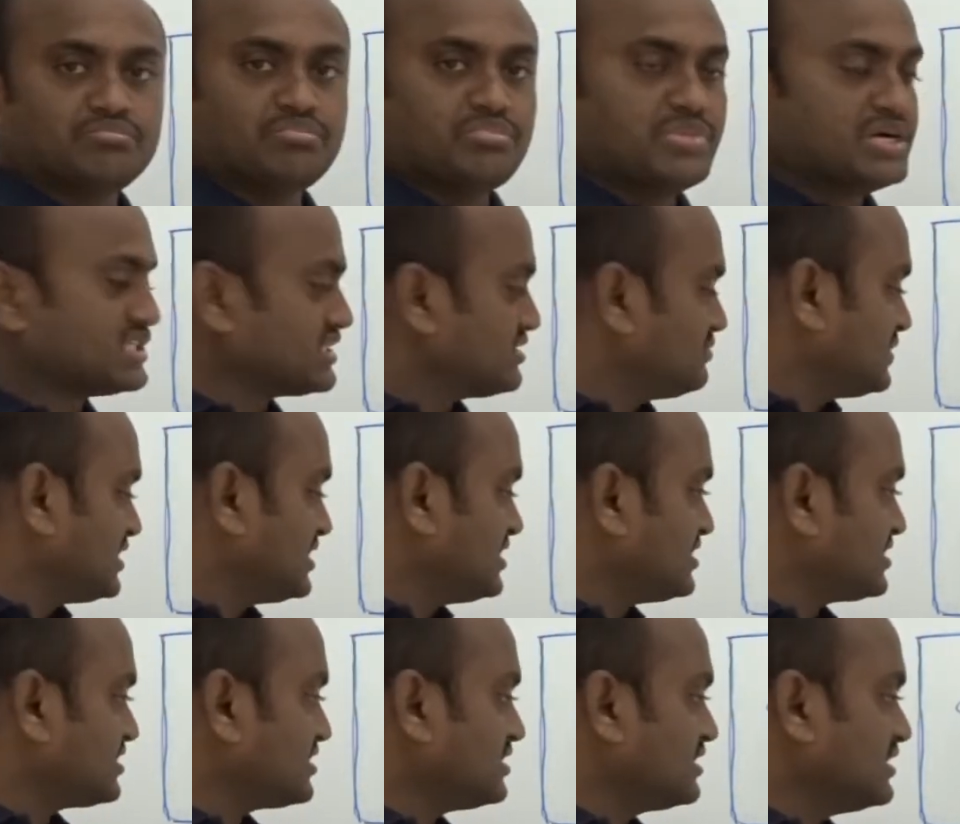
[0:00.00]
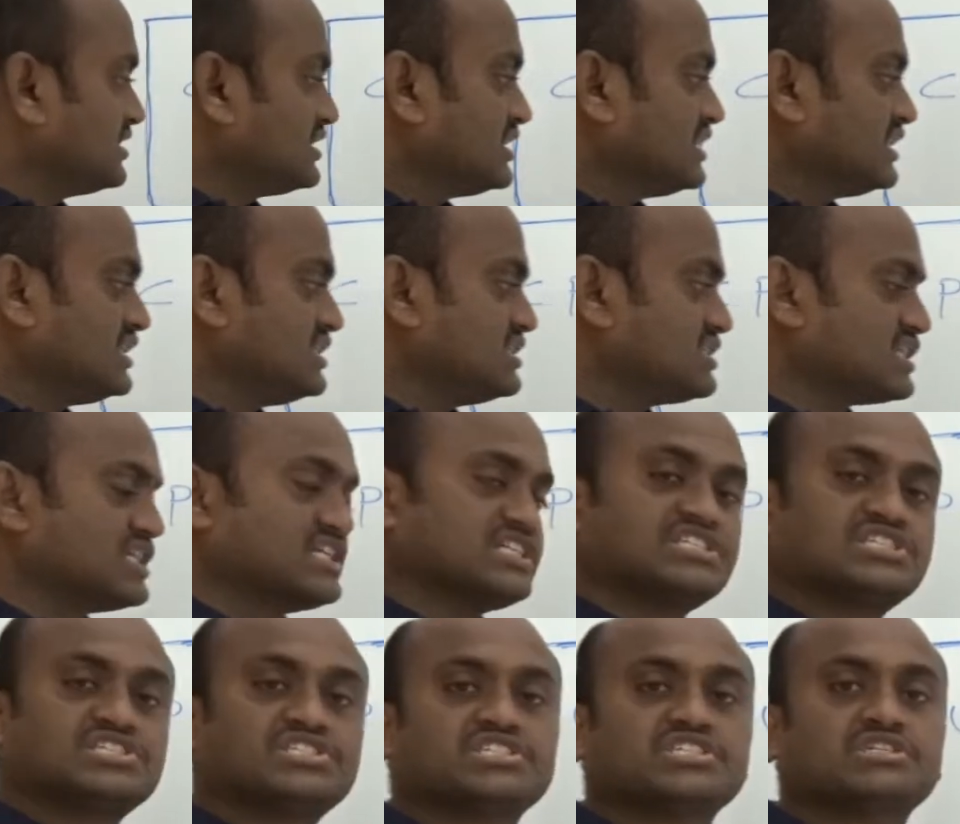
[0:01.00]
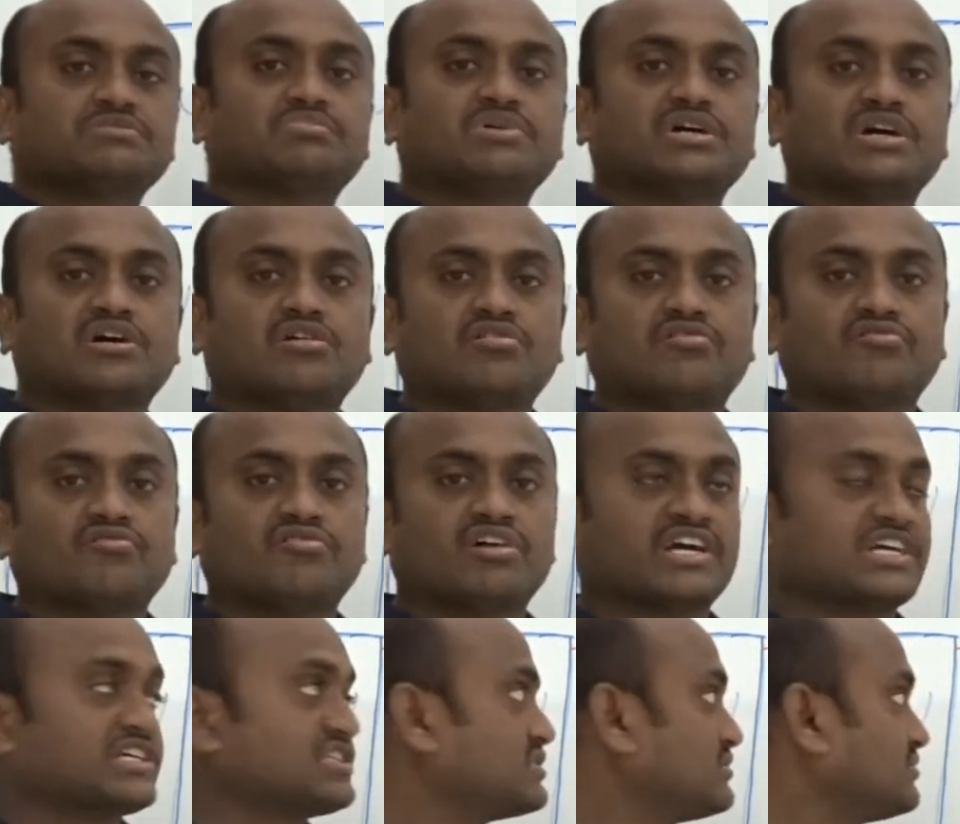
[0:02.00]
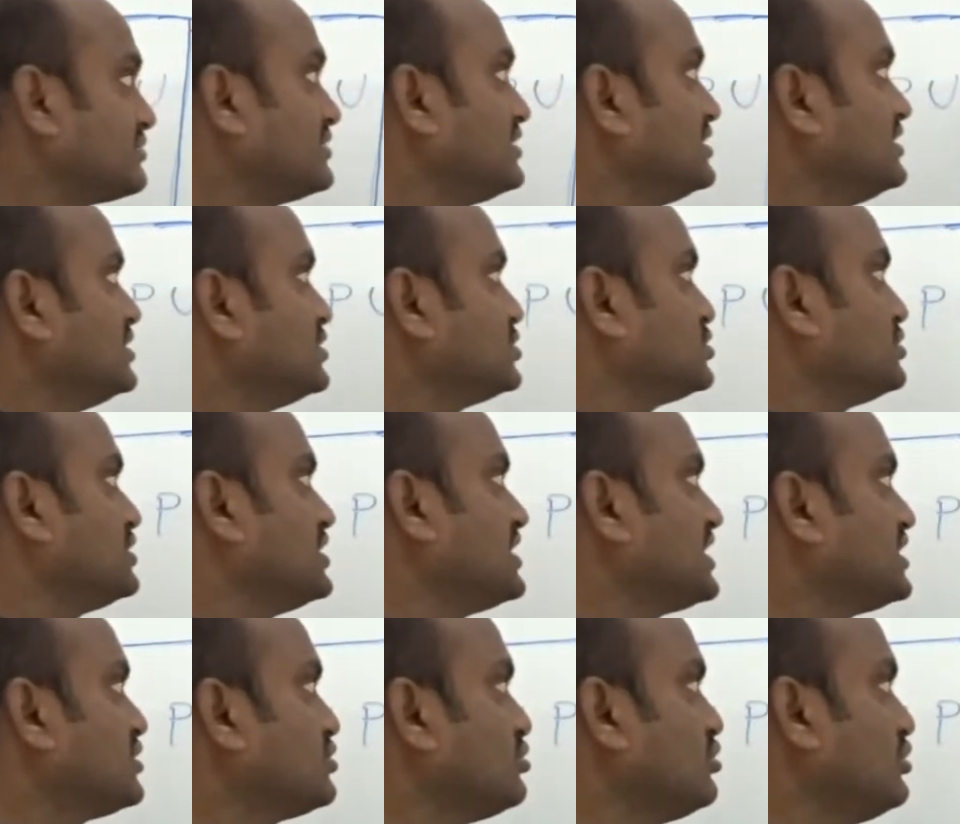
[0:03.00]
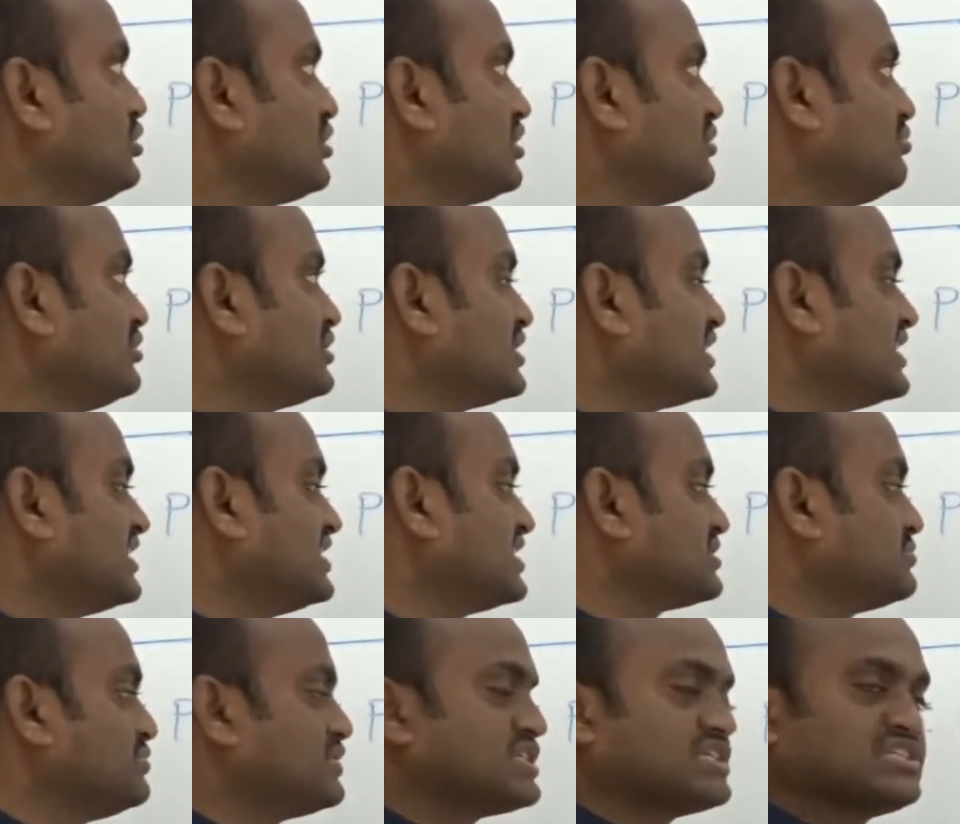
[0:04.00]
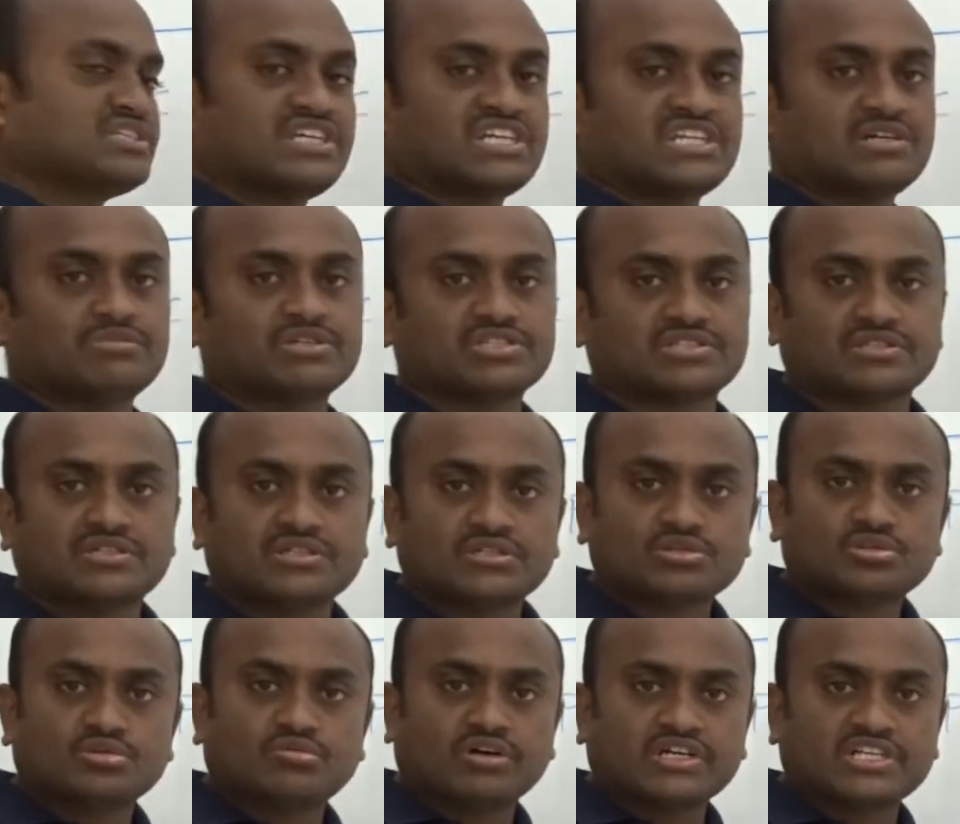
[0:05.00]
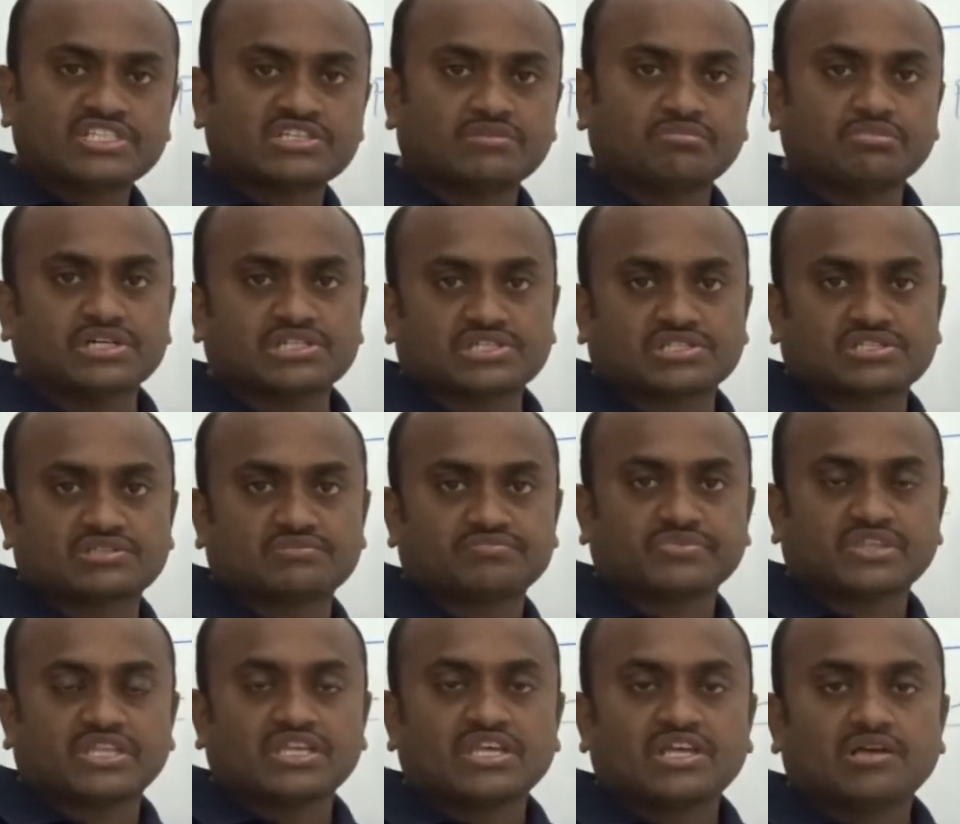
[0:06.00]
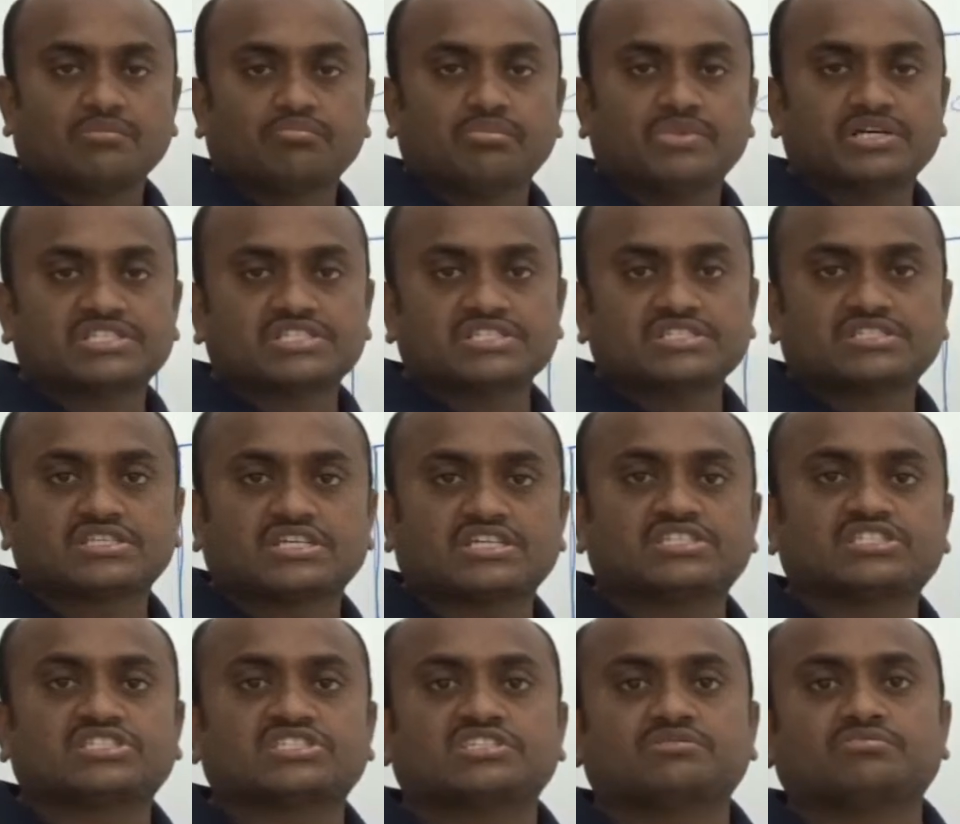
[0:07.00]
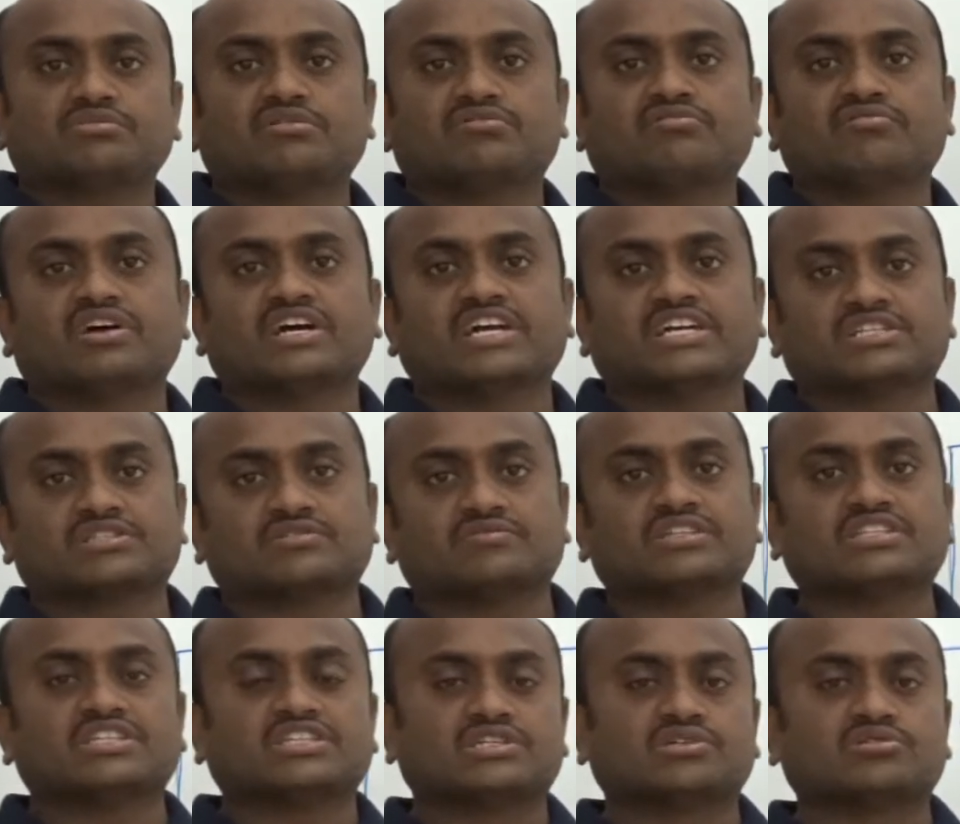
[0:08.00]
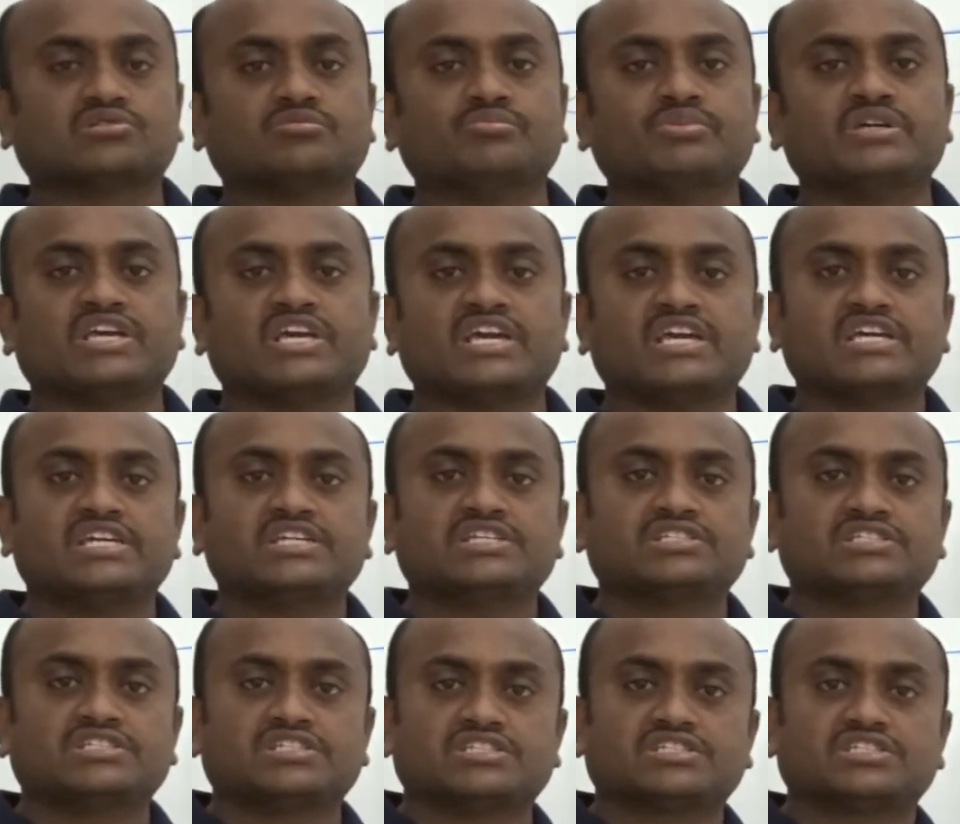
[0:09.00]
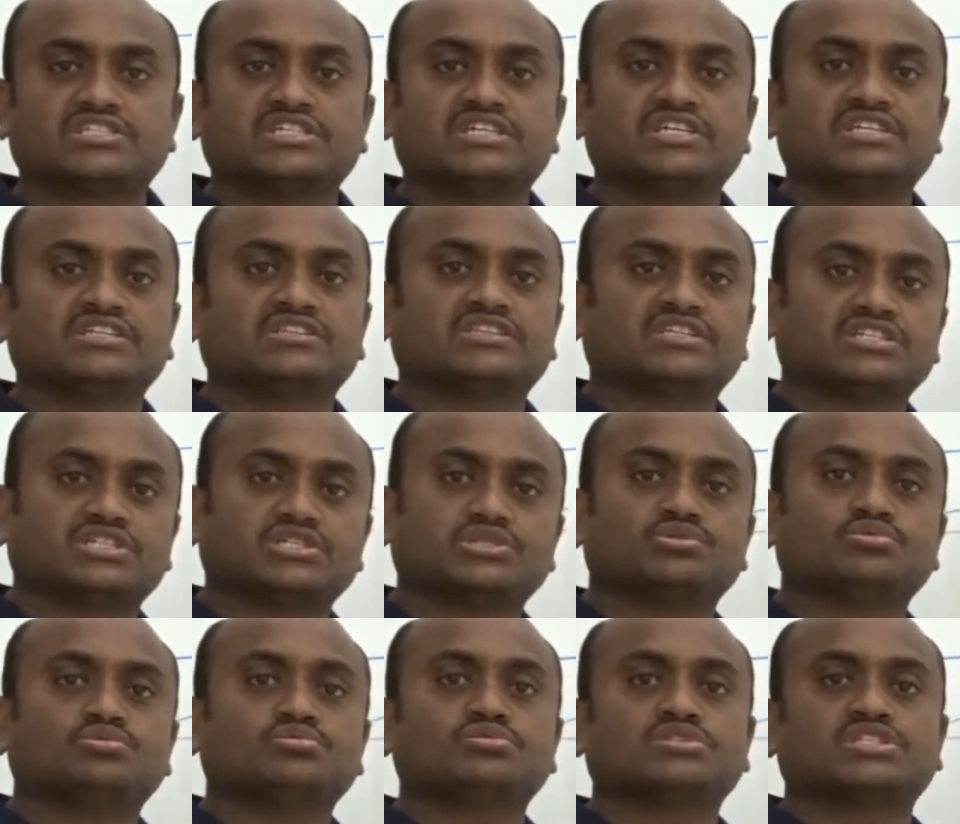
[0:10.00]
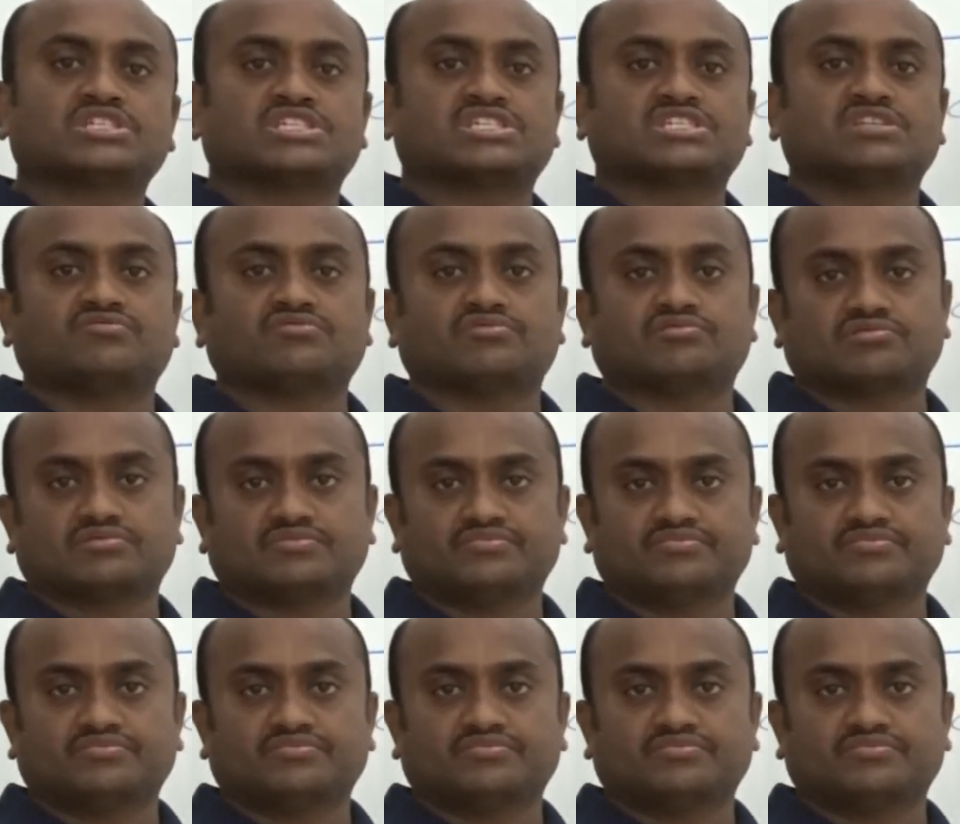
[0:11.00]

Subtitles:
Bus means it is a strip of wires. So here I told you about address bus and data bus. So what is a bus? Bus is a strip of wires, whether it could be 8, 16, 32, 64.